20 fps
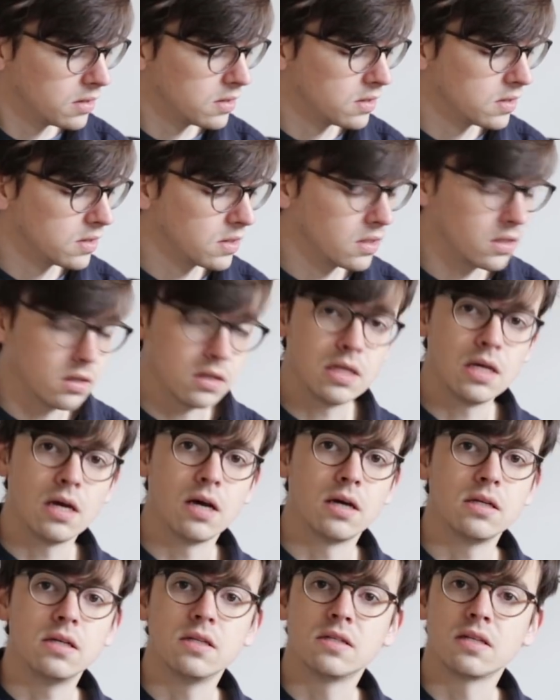This is in
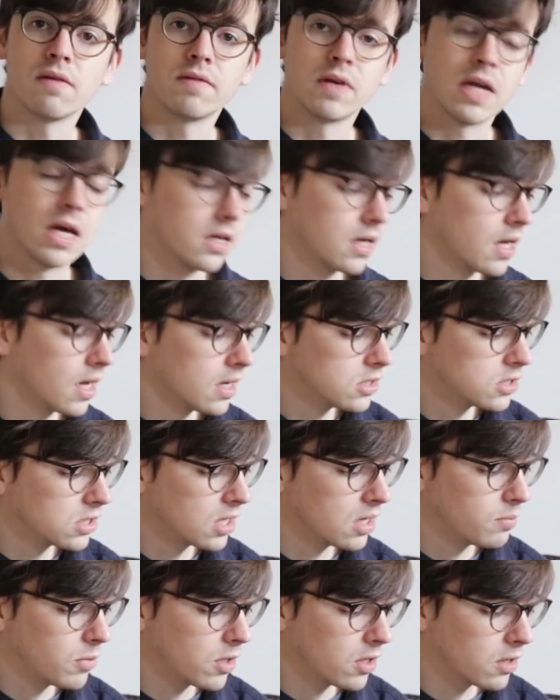E7 add 9
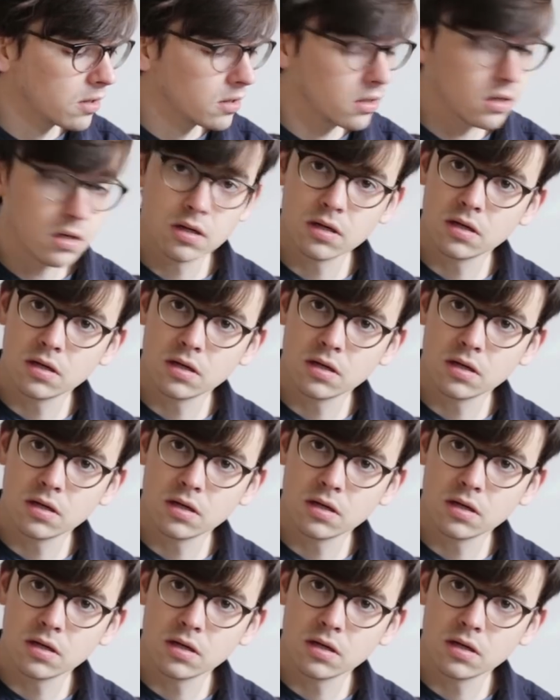shape here.